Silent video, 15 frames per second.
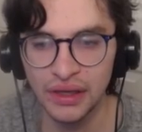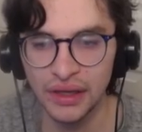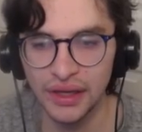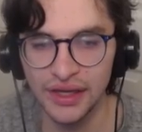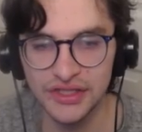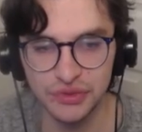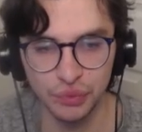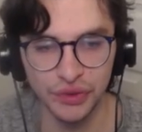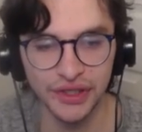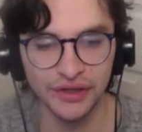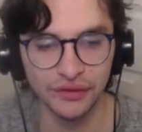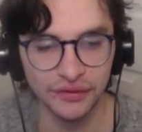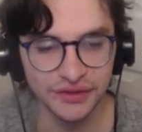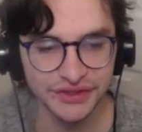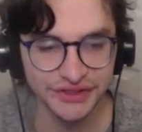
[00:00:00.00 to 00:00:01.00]
as
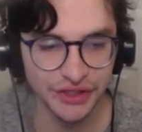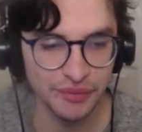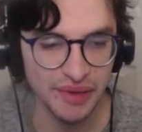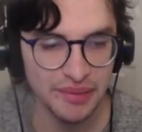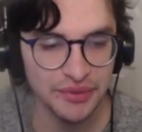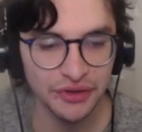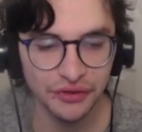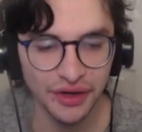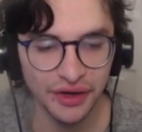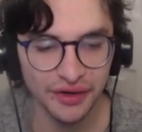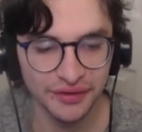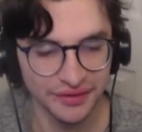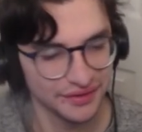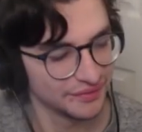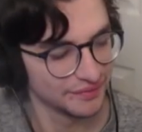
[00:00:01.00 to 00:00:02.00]
well. So maybe you're
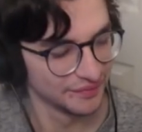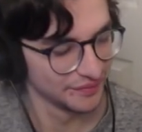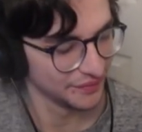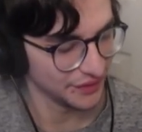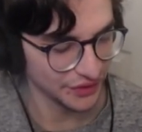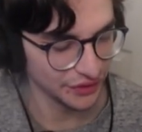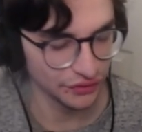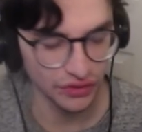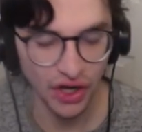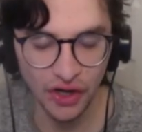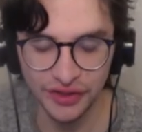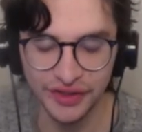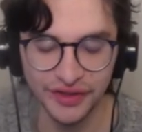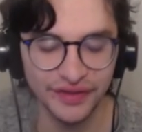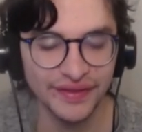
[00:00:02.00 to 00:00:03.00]
not,
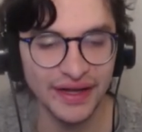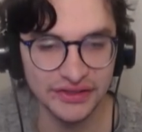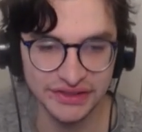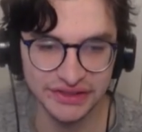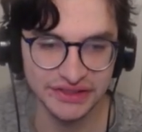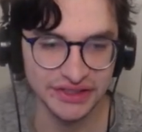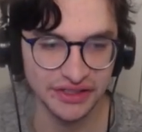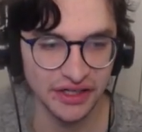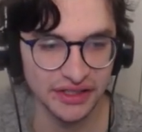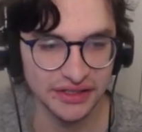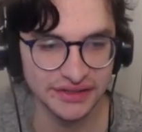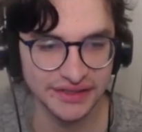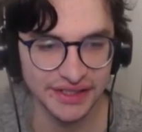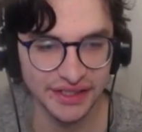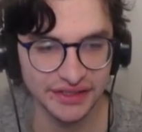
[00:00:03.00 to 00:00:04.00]
logging thousands of
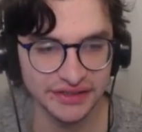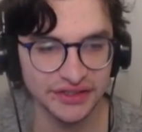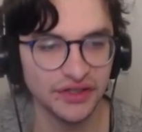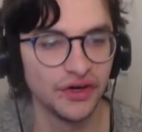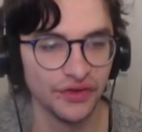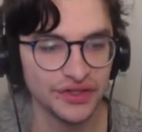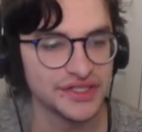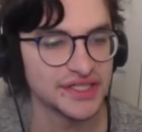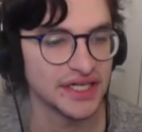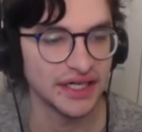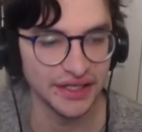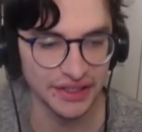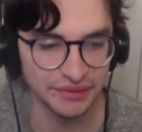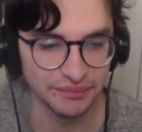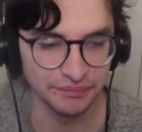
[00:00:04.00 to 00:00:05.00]
contacts all the
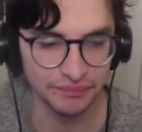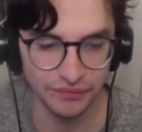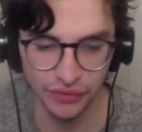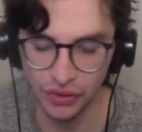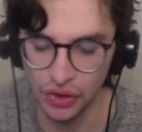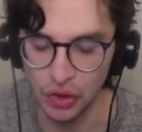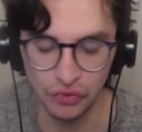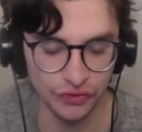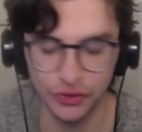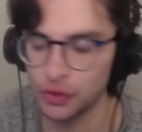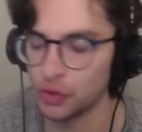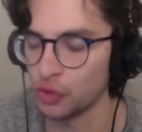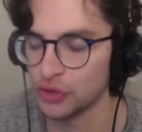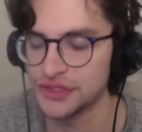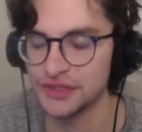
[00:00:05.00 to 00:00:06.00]
time over the
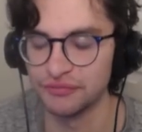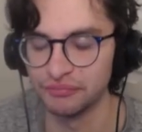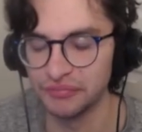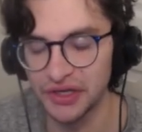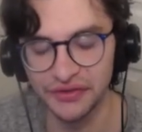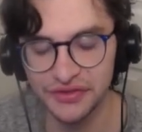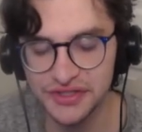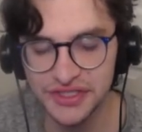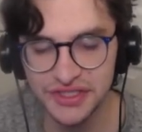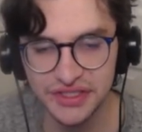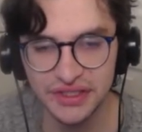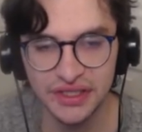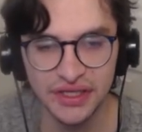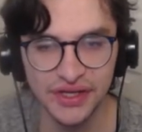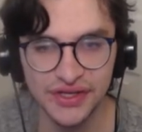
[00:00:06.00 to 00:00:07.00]
course of months.
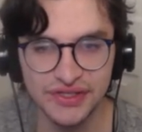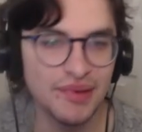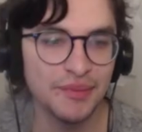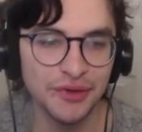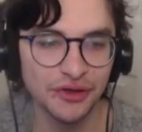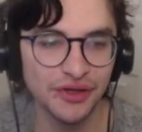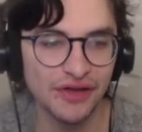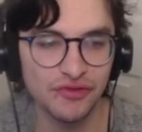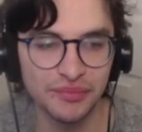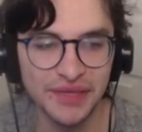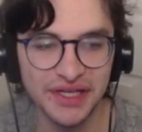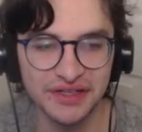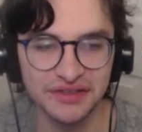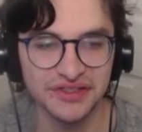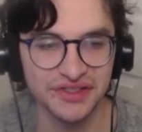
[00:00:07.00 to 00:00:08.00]
So maybe you'll never
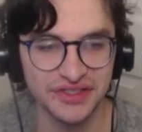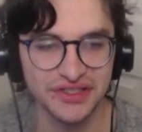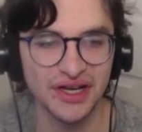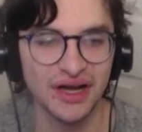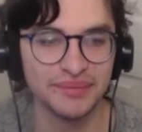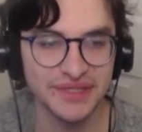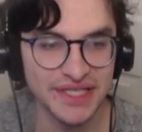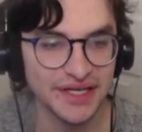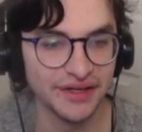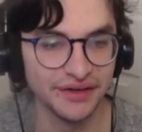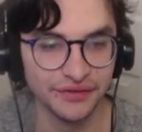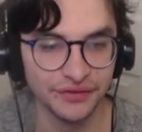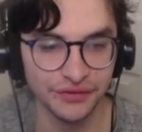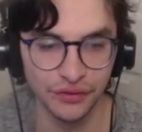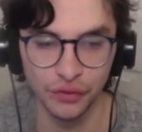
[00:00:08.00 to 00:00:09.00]
make it to the top
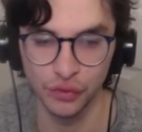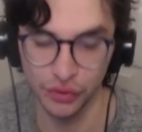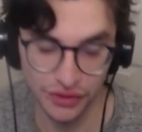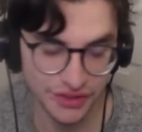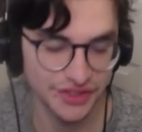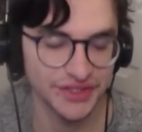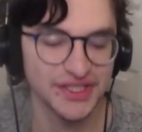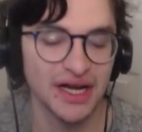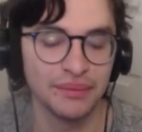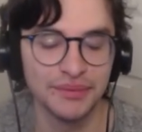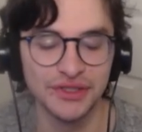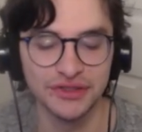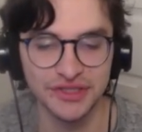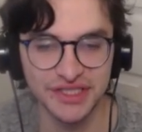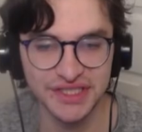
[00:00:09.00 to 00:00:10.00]
10 or to the top
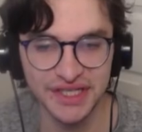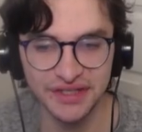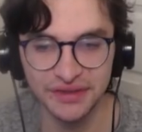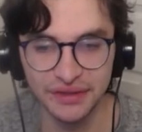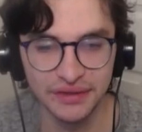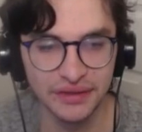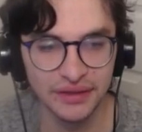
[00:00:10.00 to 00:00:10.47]
of your state,